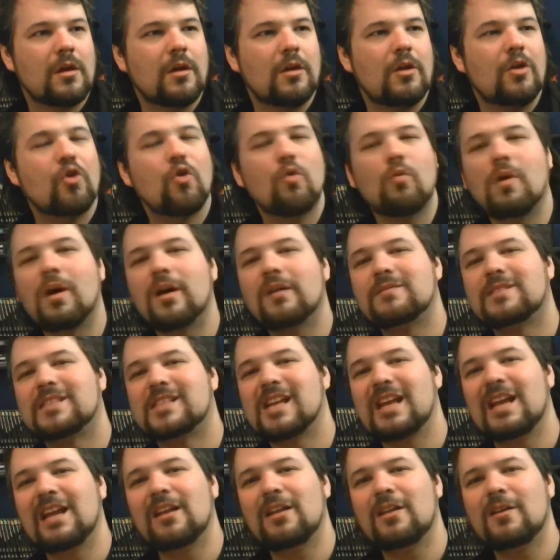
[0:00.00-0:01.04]
You don't want to
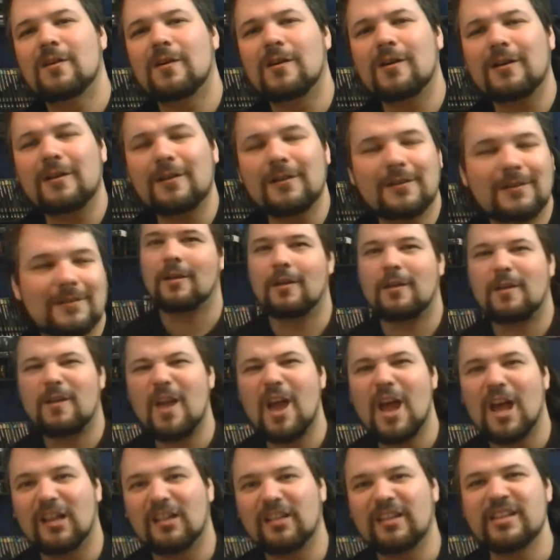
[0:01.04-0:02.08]
say any
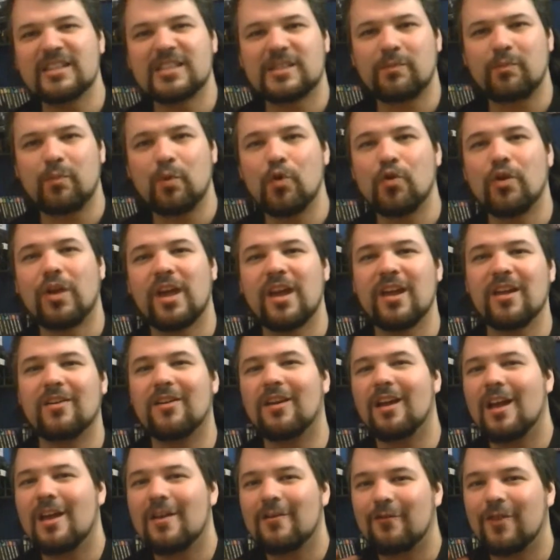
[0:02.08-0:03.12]
yeah, this MOOC here,
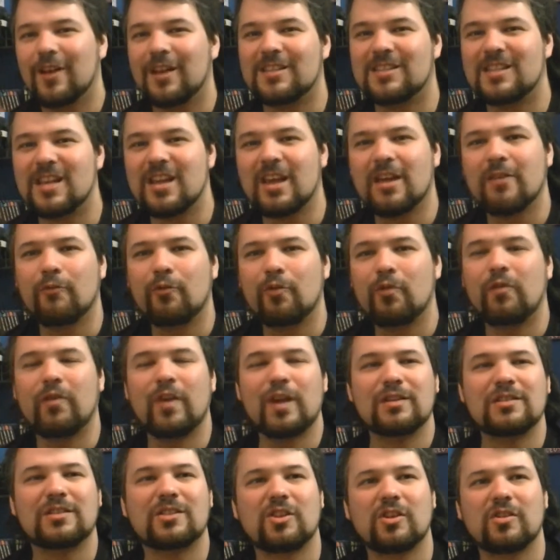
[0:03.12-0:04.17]
Paytaken
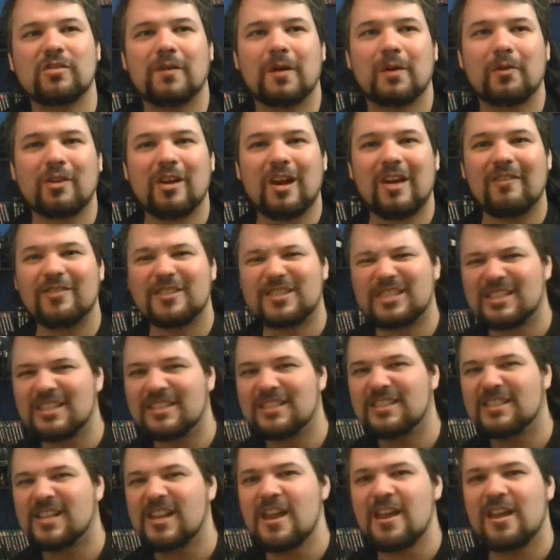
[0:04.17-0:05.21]
reviews TurboGrafx
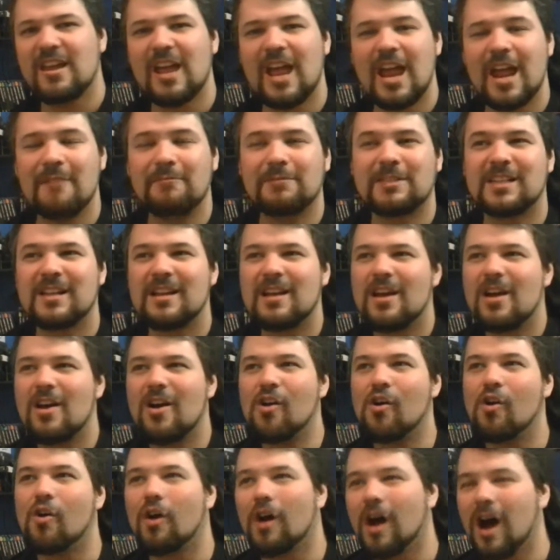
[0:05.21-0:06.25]
16 games.
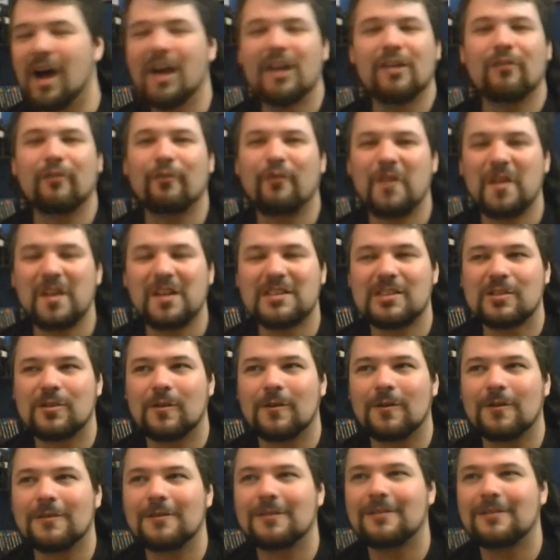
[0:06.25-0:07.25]
Oh, I don't think so.